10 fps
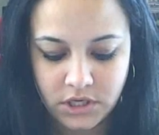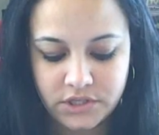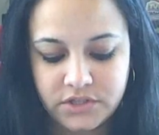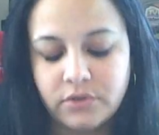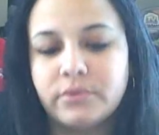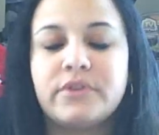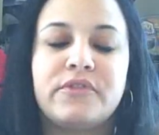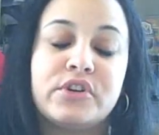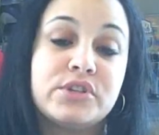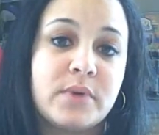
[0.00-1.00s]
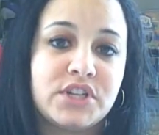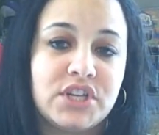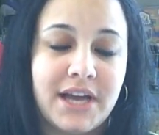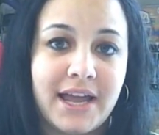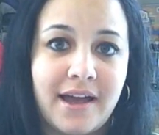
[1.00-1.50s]
So the first
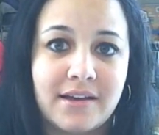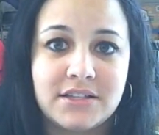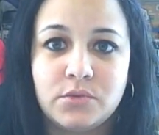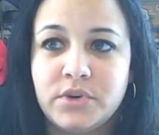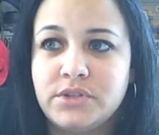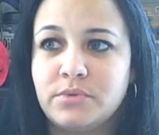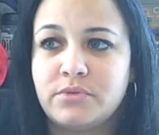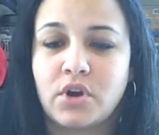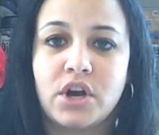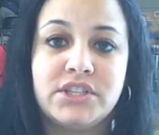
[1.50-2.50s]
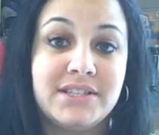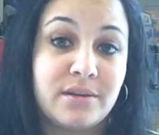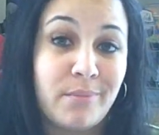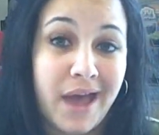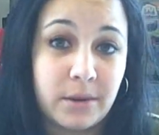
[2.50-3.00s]
question I asked was with regards to
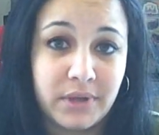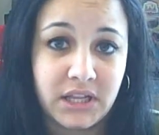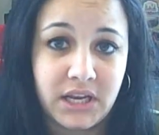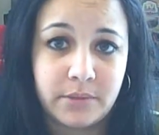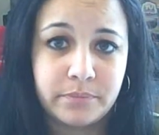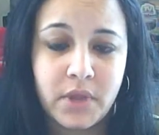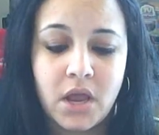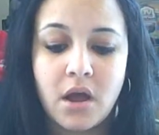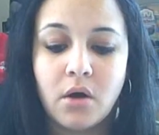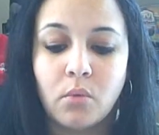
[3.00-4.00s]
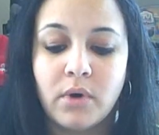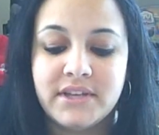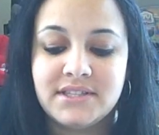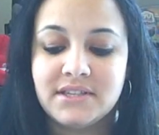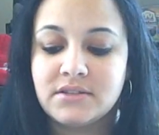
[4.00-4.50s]
compatibility.
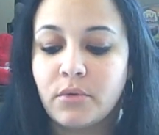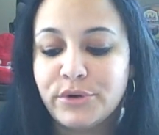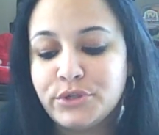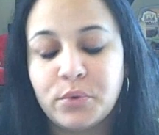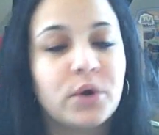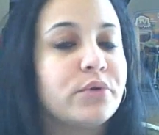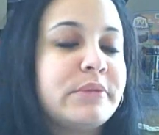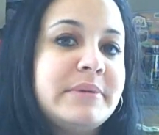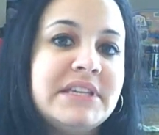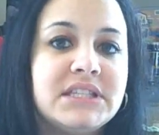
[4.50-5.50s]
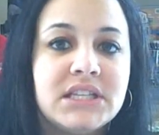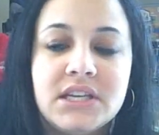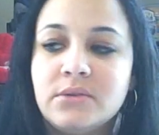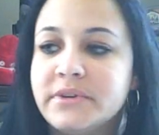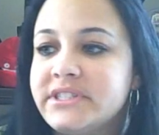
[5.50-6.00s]
Was this going to work with my
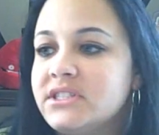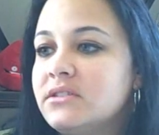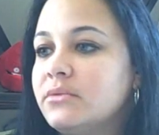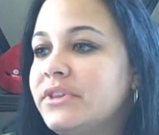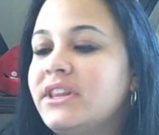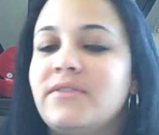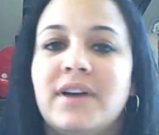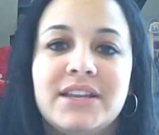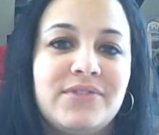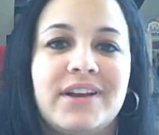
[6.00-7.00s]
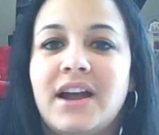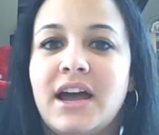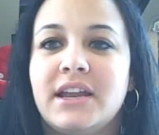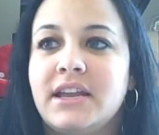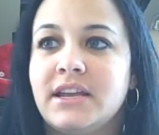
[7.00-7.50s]
PC? Did they finally figure out
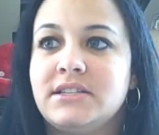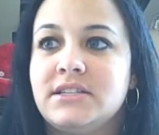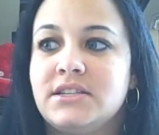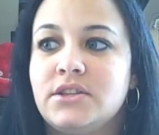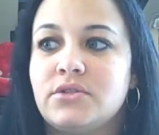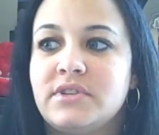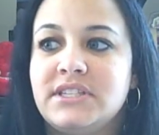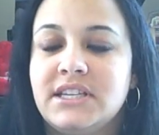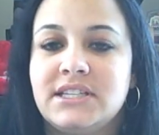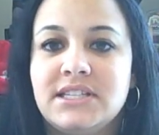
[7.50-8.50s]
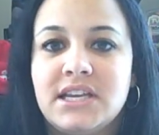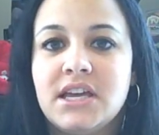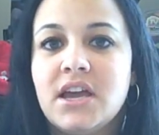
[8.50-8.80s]
how to connect it to the 360,